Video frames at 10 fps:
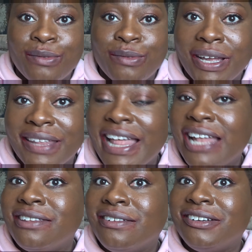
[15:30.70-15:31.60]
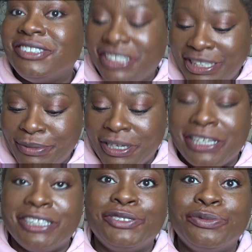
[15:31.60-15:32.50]
Right, that last lip
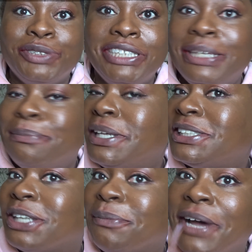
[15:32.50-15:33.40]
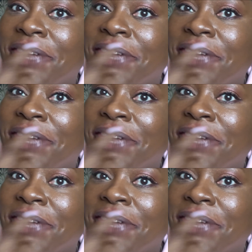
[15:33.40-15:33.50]
colour has really messed up my